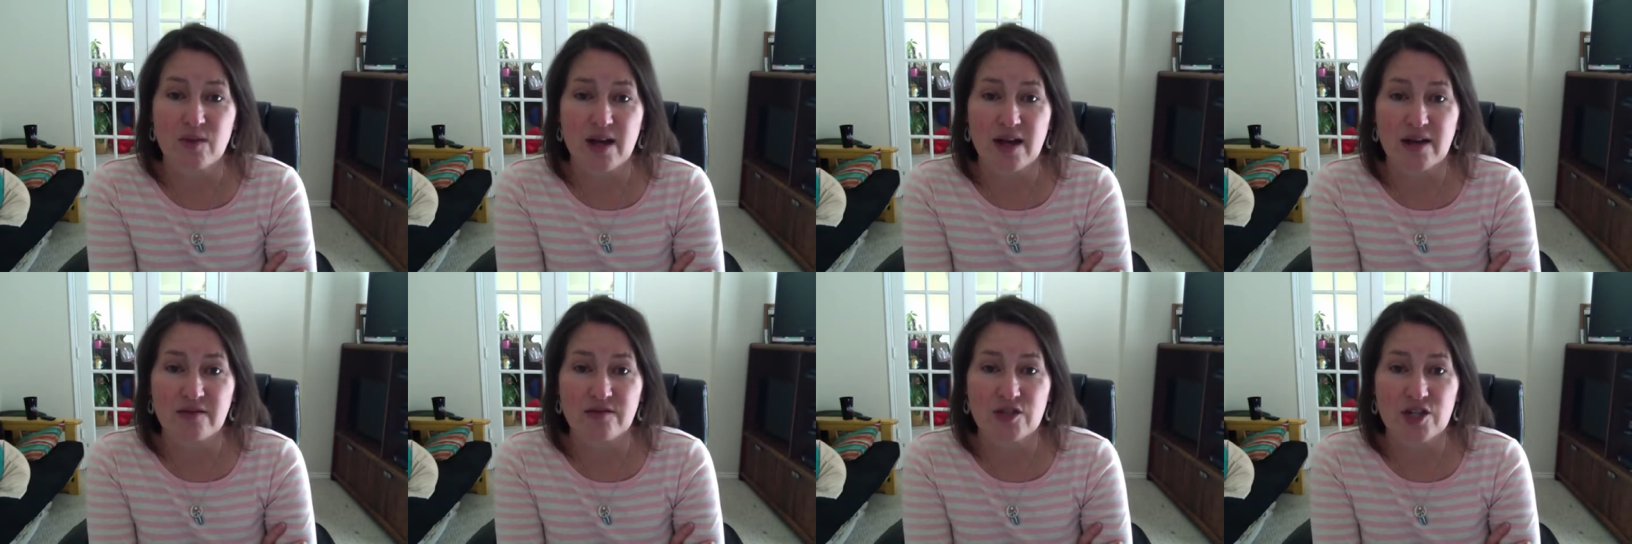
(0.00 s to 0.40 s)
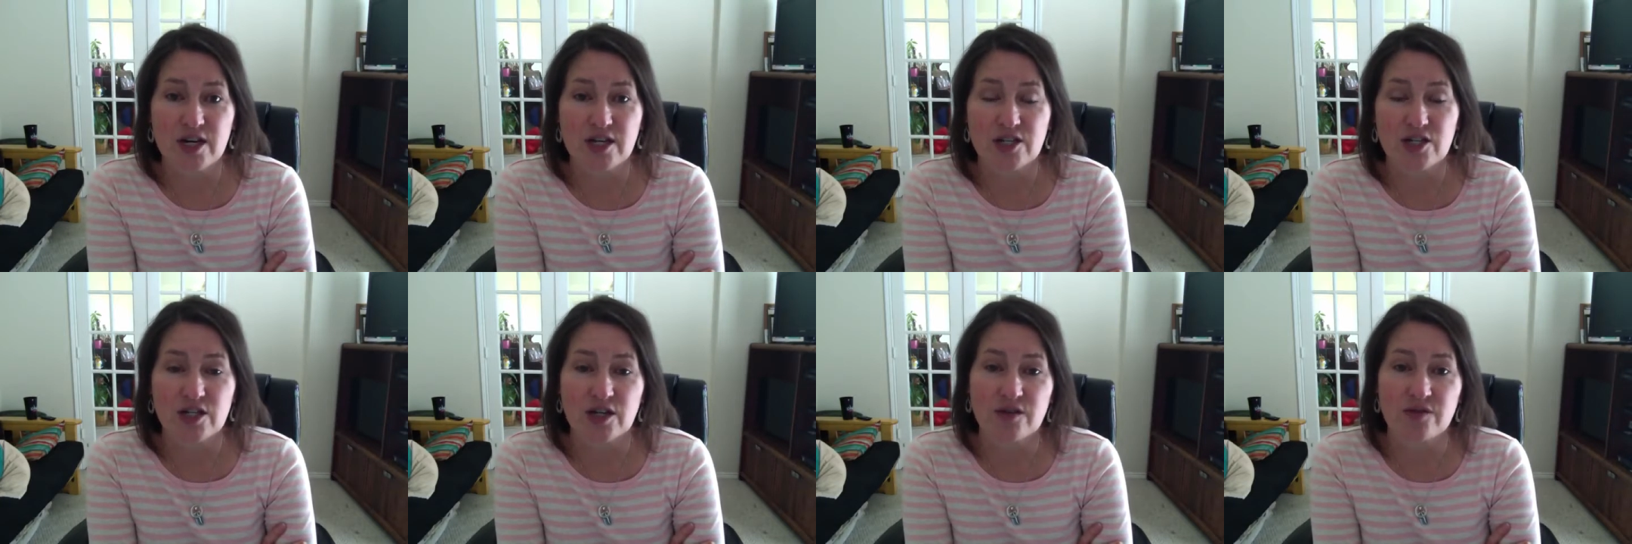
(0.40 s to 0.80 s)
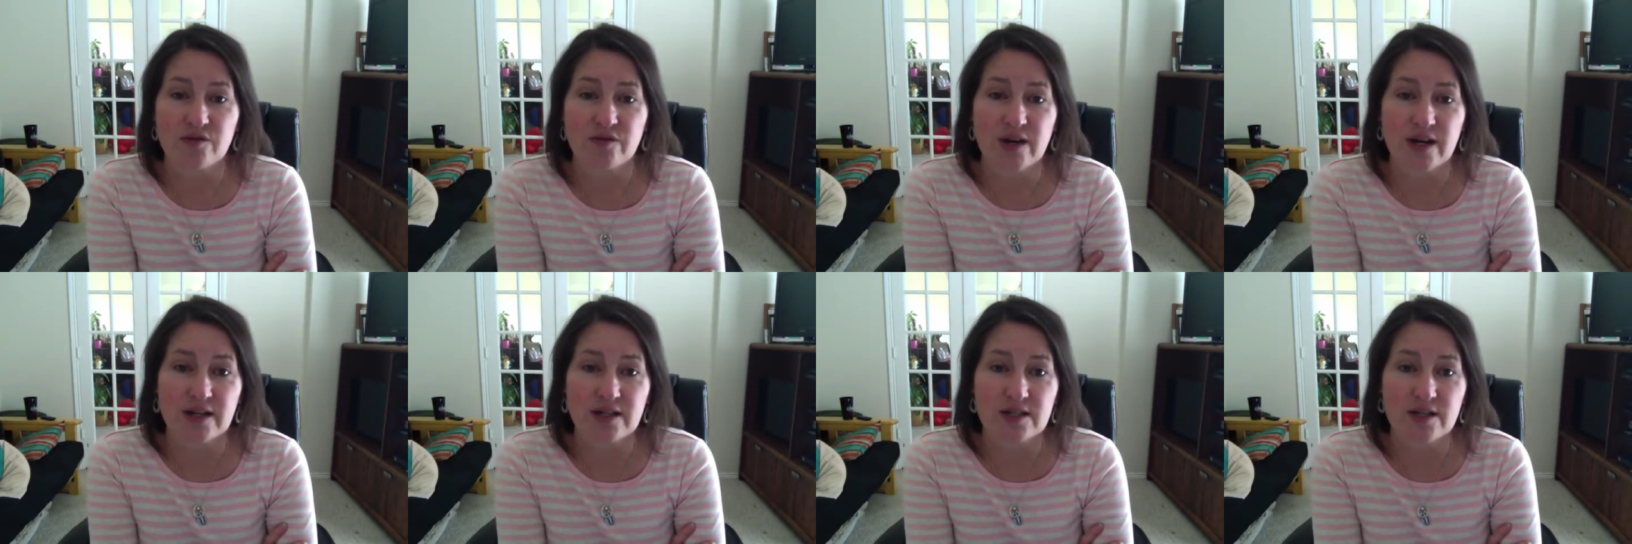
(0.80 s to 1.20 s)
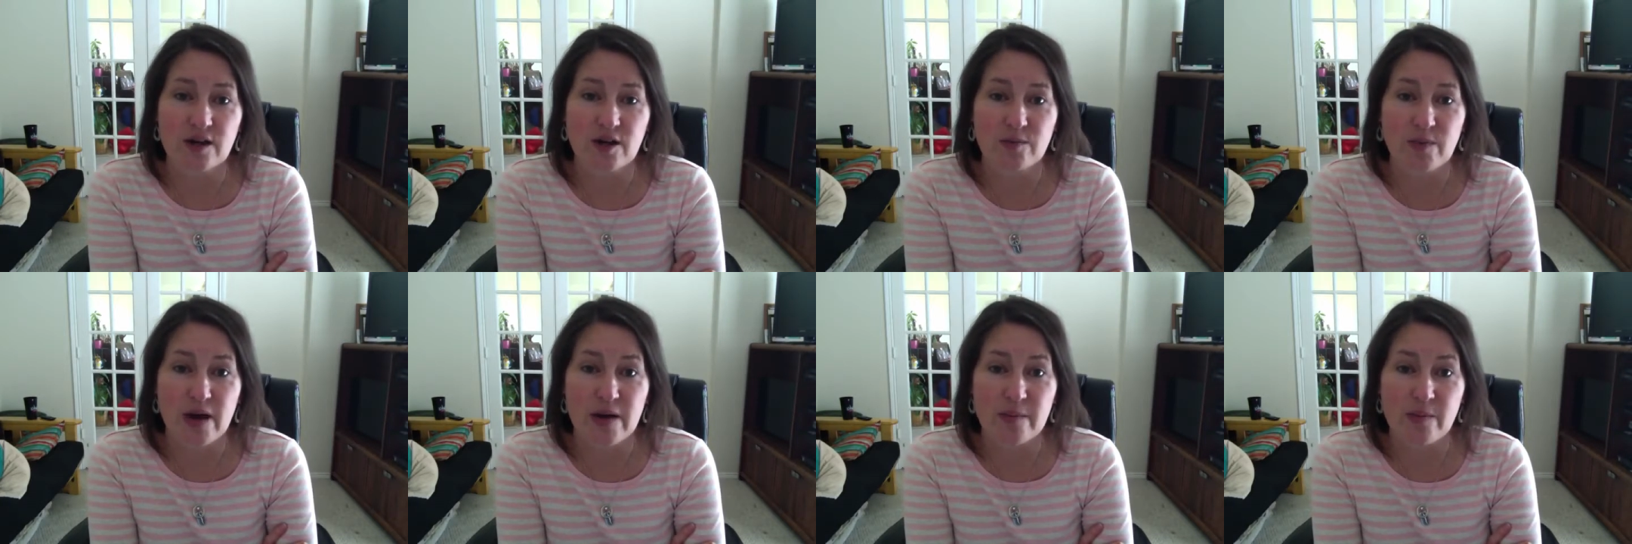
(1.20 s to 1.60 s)
life-changing effects
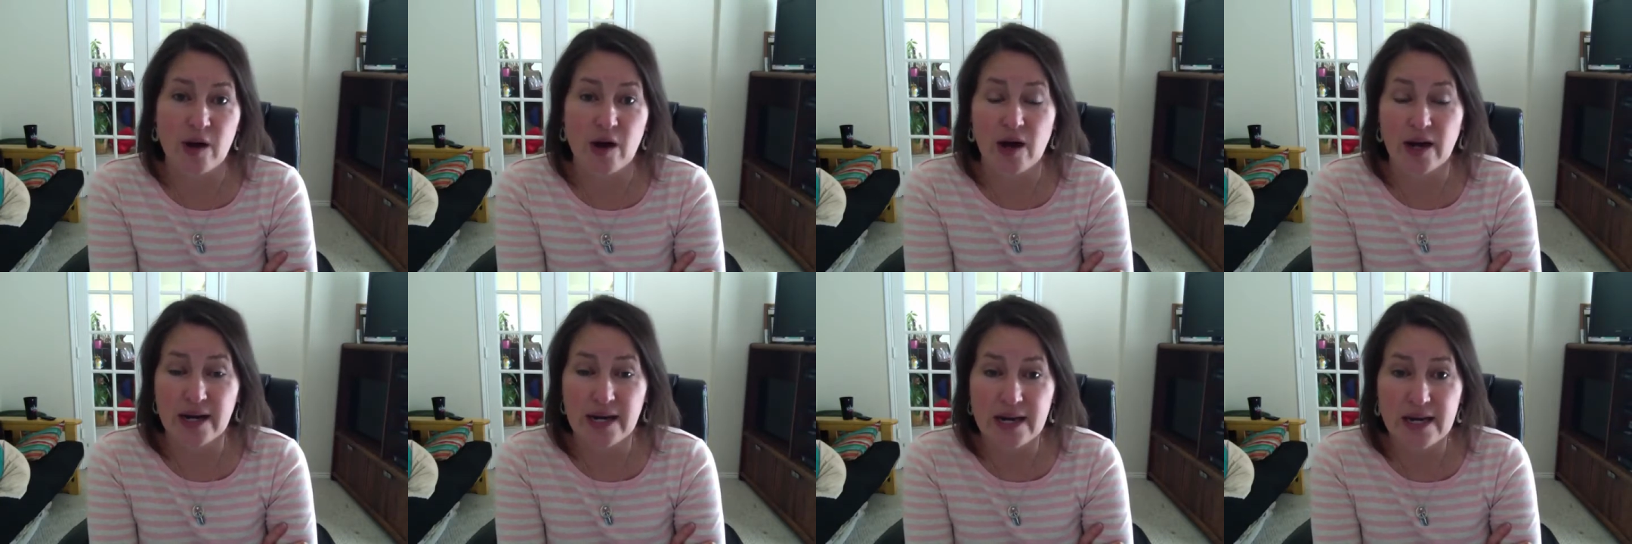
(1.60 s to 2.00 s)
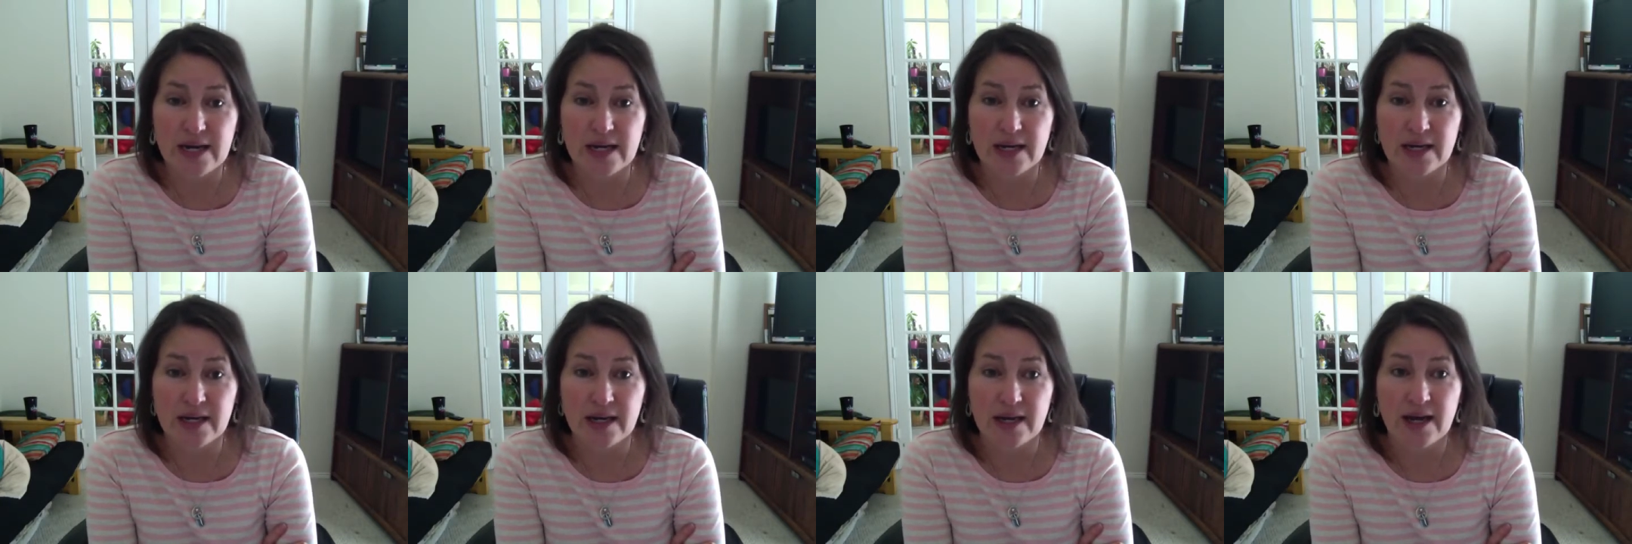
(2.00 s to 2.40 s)
on my body,